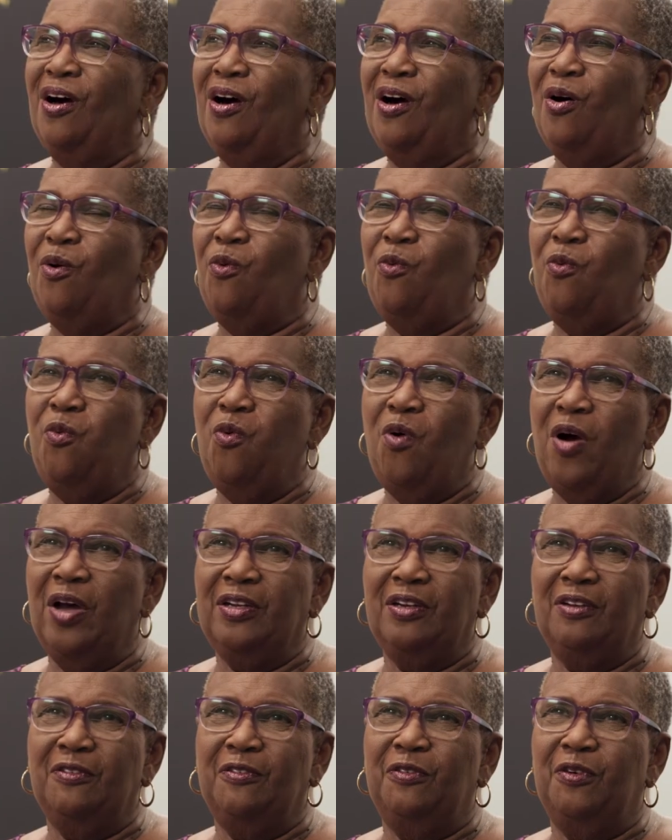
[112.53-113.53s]
a
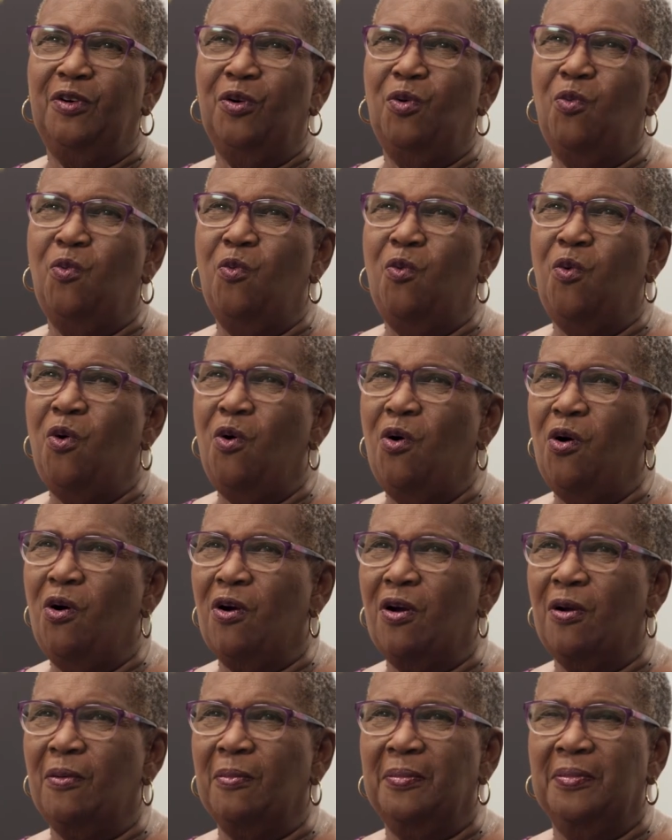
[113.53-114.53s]
wonderful,
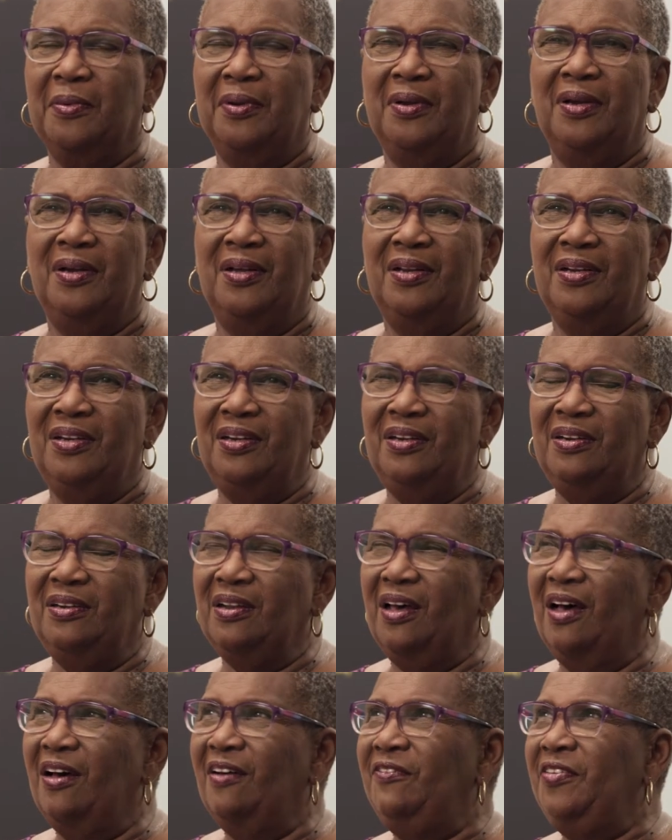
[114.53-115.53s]
warm,
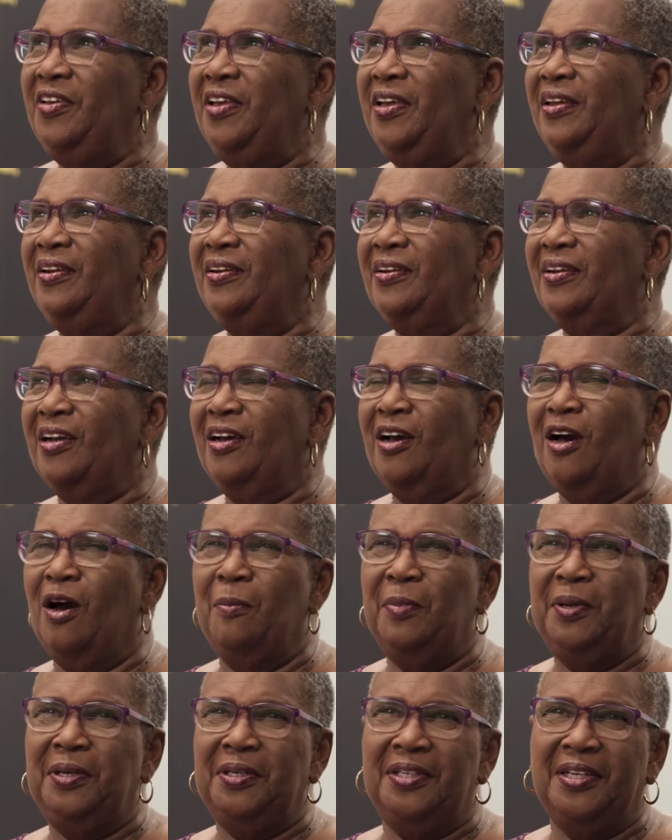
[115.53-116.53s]
loving
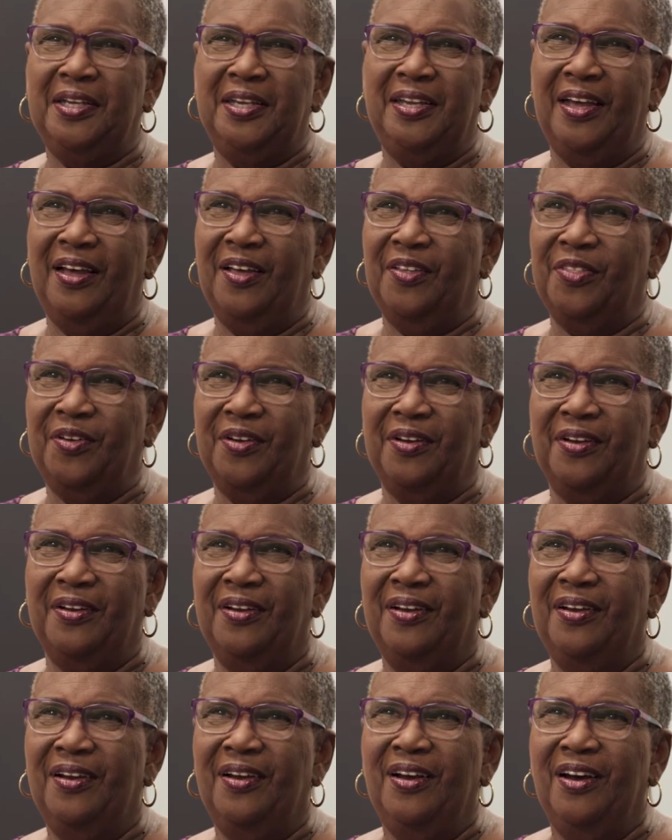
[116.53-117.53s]
coming together
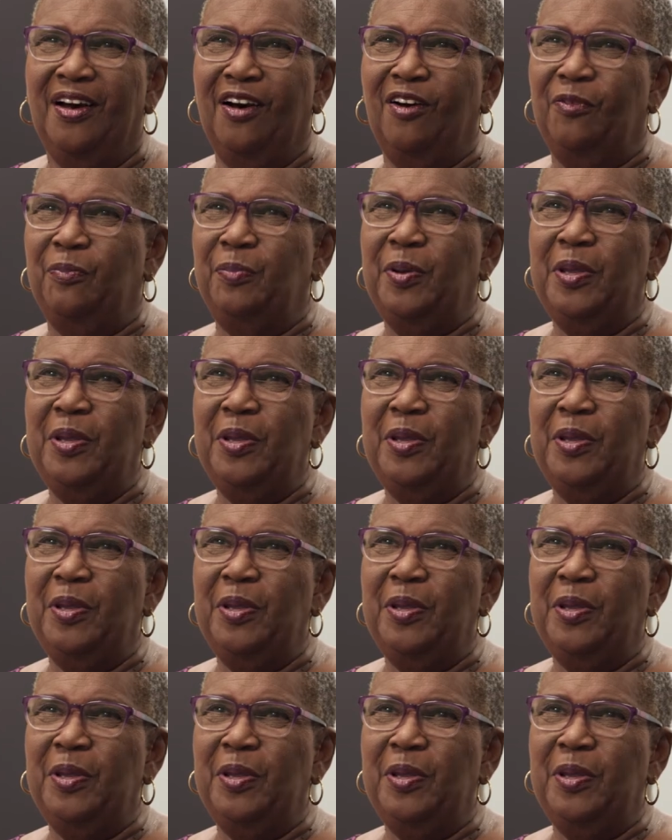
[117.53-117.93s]
of